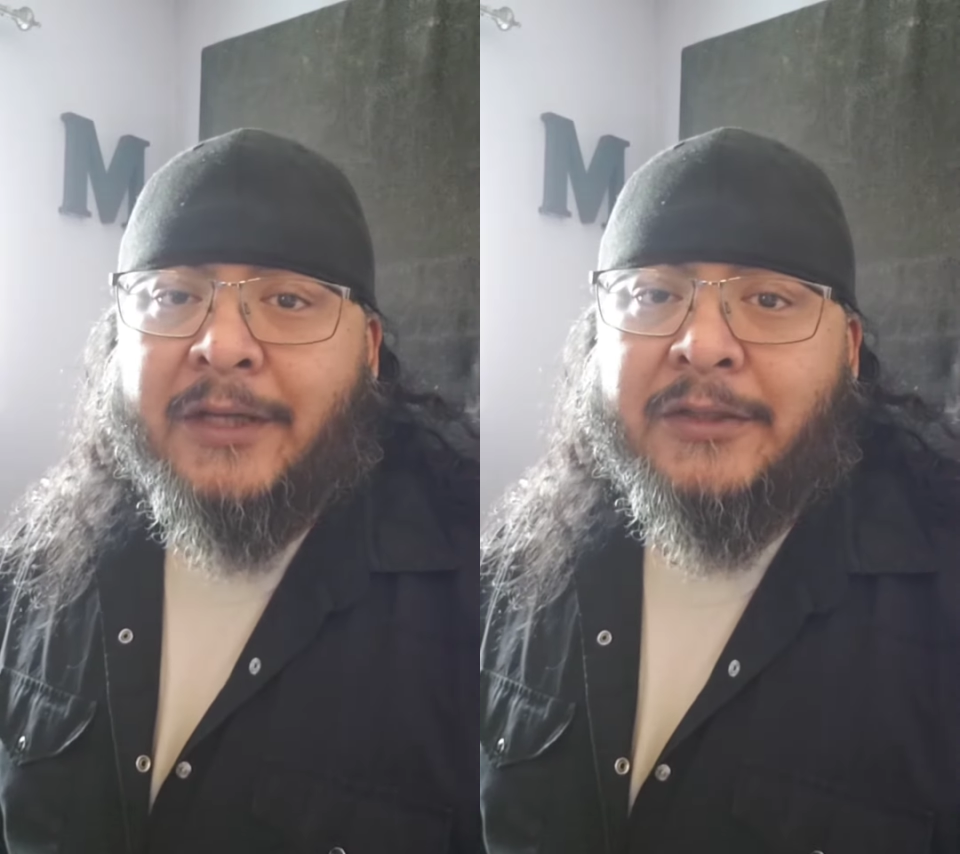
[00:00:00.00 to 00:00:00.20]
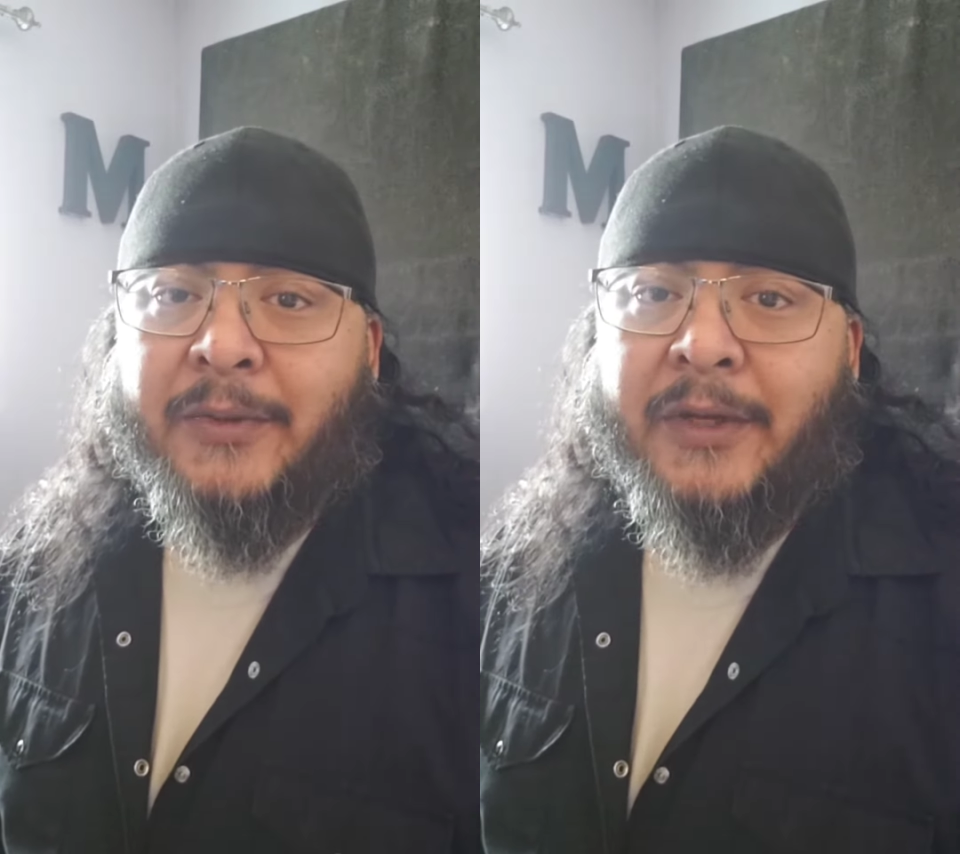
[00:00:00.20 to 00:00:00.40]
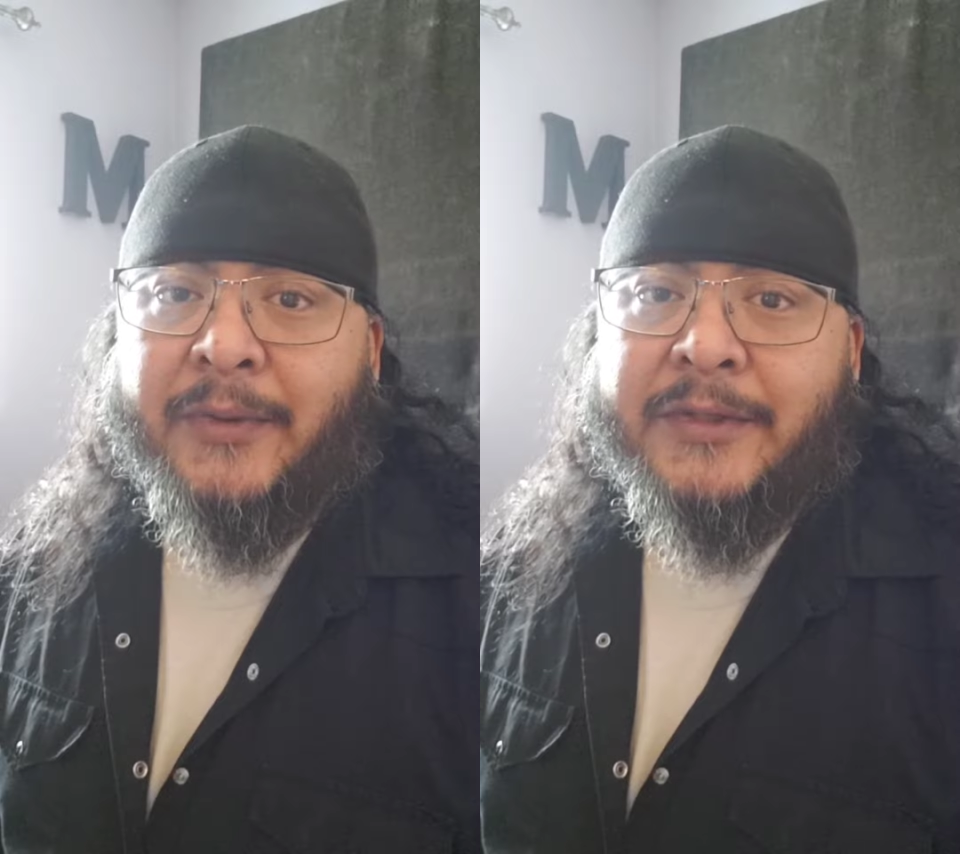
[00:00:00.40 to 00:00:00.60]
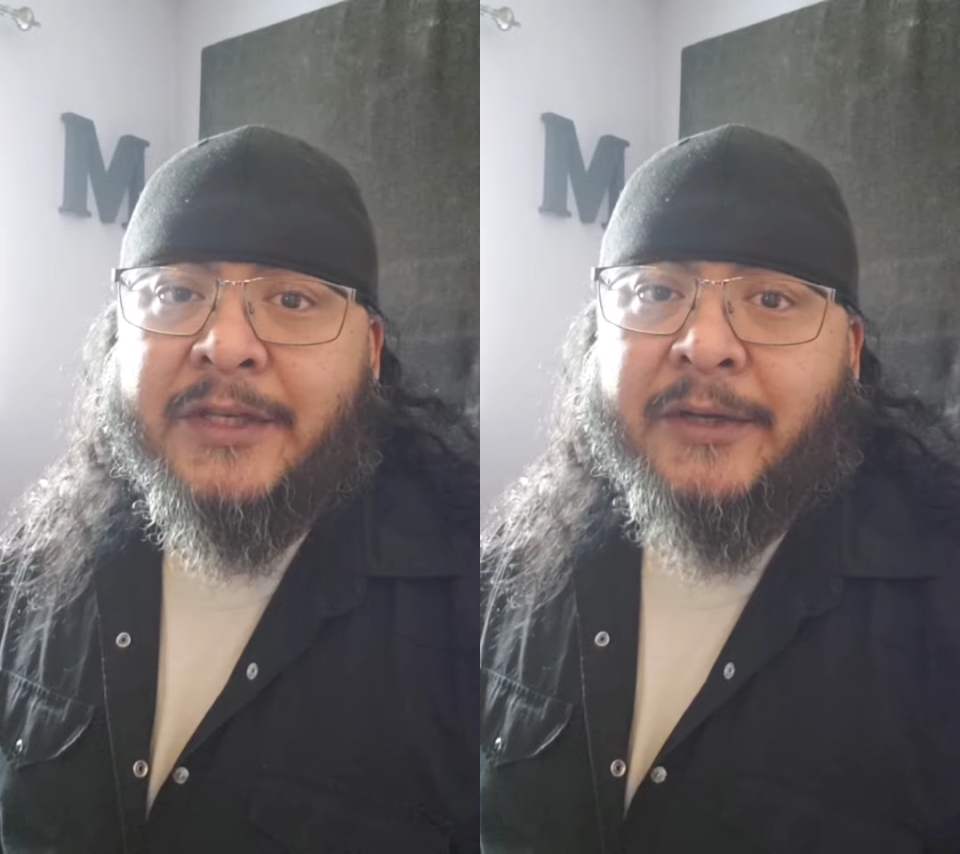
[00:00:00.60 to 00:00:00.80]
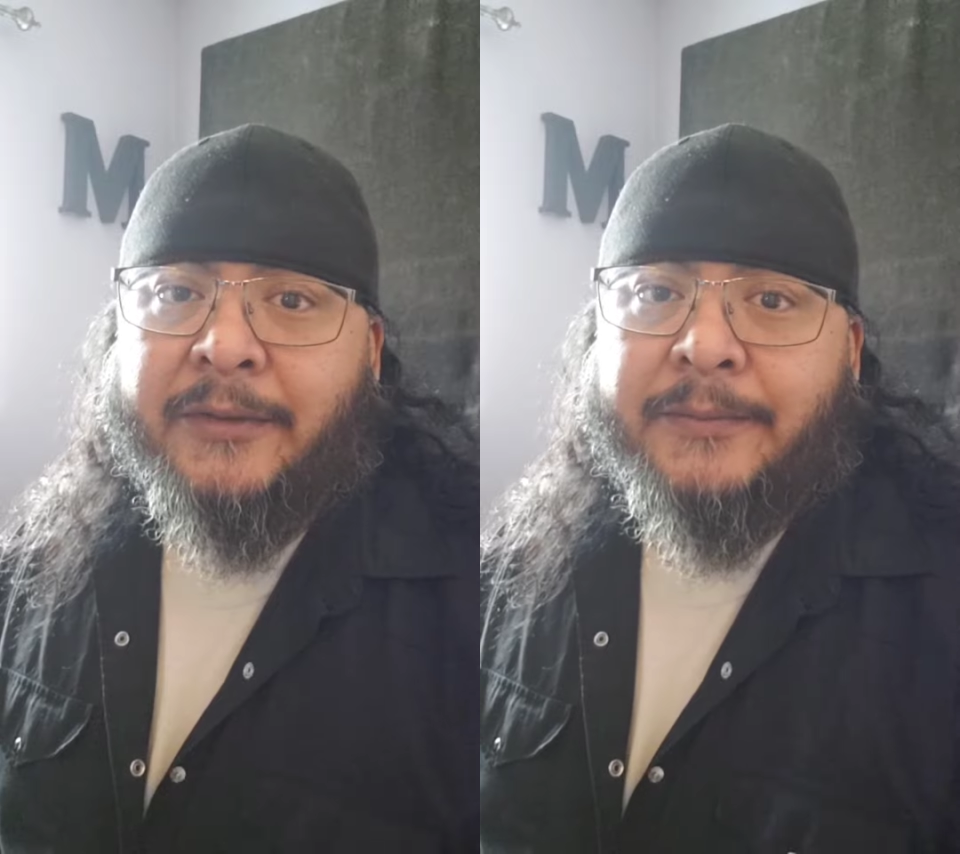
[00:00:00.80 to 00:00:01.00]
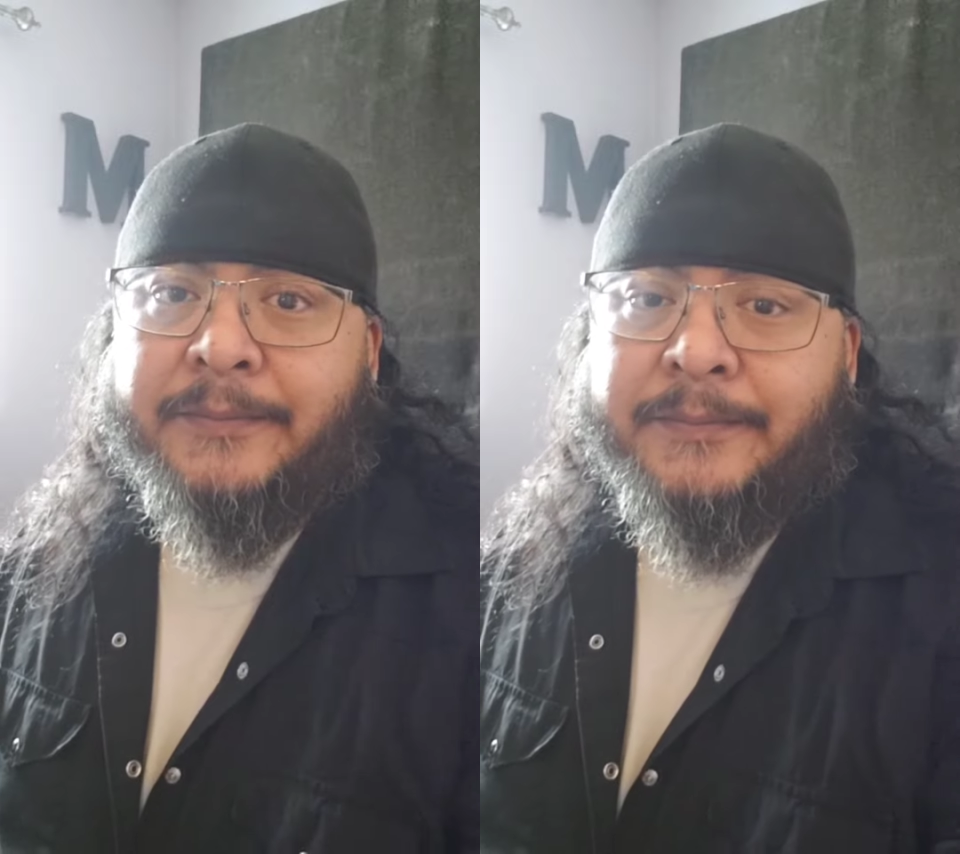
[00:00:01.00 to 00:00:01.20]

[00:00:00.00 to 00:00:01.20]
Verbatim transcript: lots going on with the channel.